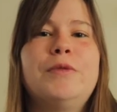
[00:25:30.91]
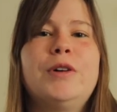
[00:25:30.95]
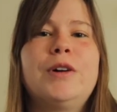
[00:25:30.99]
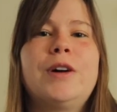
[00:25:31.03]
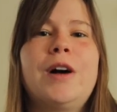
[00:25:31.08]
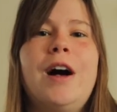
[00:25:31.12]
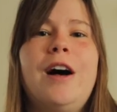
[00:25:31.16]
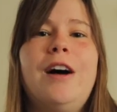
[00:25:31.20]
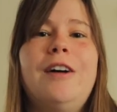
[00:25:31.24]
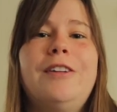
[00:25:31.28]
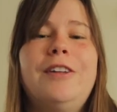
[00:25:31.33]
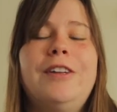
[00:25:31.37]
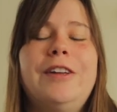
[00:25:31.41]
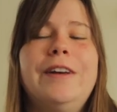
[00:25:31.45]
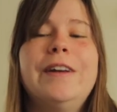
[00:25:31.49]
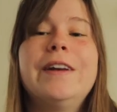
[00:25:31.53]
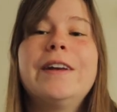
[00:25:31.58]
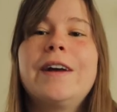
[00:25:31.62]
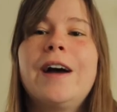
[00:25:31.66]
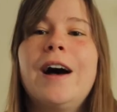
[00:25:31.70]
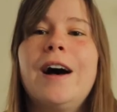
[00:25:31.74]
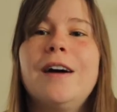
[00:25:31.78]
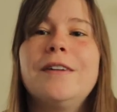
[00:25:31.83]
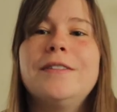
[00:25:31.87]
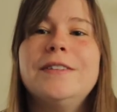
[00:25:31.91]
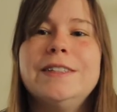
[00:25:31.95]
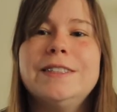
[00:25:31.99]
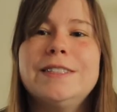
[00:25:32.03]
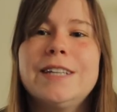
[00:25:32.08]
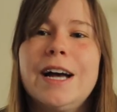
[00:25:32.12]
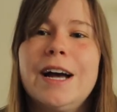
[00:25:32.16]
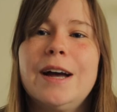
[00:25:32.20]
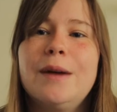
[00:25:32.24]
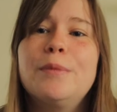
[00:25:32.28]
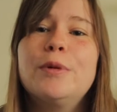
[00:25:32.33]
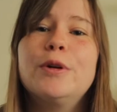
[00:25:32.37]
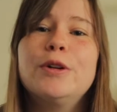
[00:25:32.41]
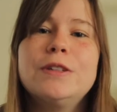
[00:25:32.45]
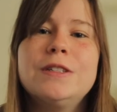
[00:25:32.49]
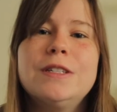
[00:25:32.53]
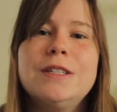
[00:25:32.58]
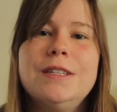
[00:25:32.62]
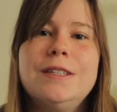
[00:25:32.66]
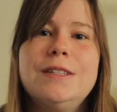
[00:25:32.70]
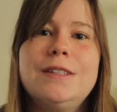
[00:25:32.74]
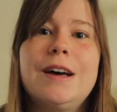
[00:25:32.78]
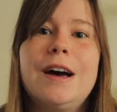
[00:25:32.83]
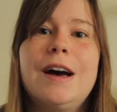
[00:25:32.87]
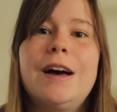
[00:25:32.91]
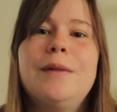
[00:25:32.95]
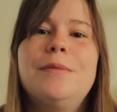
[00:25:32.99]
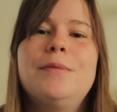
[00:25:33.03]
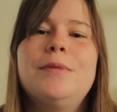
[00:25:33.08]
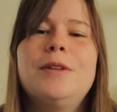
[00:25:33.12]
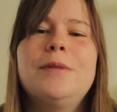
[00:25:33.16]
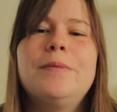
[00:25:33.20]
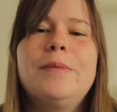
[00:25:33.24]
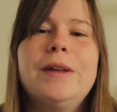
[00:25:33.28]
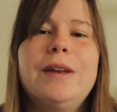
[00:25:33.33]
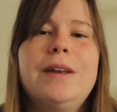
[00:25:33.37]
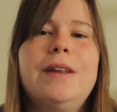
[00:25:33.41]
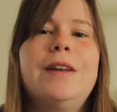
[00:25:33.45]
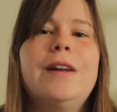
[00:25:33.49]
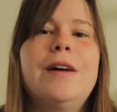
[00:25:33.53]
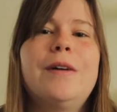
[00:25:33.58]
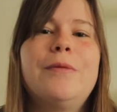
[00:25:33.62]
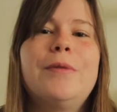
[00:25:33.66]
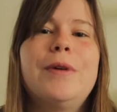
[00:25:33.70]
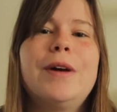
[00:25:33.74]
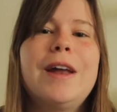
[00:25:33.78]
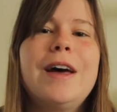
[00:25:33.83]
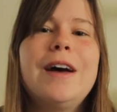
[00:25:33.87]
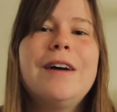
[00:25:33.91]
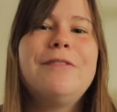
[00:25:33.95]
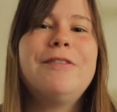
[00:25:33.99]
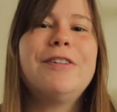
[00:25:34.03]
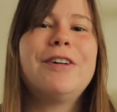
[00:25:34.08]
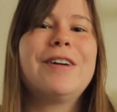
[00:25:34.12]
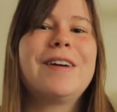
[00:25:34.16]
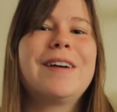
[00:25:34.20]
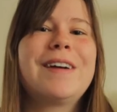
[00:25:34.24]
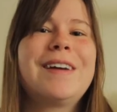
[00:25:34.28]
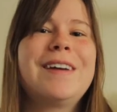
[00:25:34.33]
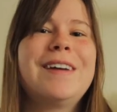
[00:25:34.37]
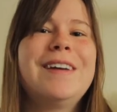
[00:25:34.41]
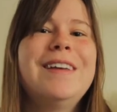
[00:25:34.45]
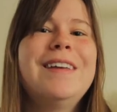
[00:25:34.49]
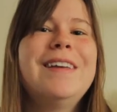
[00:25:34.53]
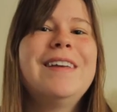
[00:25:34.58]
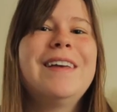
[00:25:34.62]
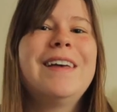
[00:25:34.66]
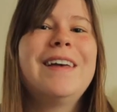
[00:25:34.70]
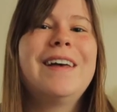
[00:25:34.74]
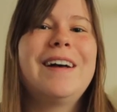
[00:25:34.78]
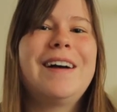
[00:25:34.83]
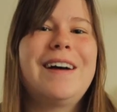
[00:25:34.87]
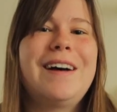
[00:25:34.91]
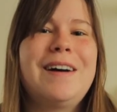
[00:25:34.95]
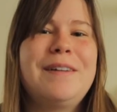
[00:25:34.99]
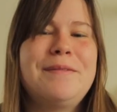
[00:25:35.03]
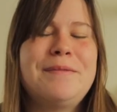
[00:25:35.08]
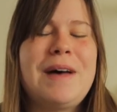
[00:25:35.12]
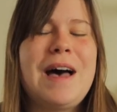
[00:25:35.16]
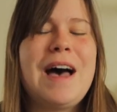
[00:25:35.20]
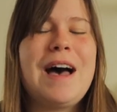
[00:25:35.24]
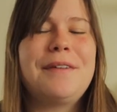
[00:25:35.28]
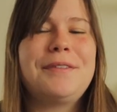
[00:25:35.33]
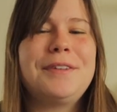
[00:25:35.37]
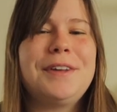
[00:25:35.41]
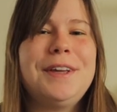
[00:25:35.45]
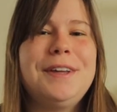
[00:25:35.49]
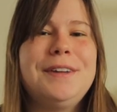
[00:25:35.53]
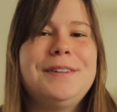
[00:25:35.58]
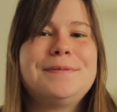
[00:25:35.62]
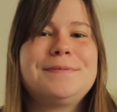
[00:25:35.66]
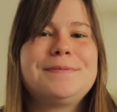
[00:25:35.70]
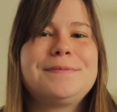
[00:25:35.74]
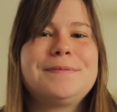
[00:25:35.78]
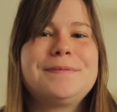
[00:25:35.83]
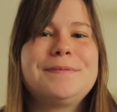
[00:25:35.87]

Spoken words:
We'll call it coffee time or tea time, depending on whatever I'm having.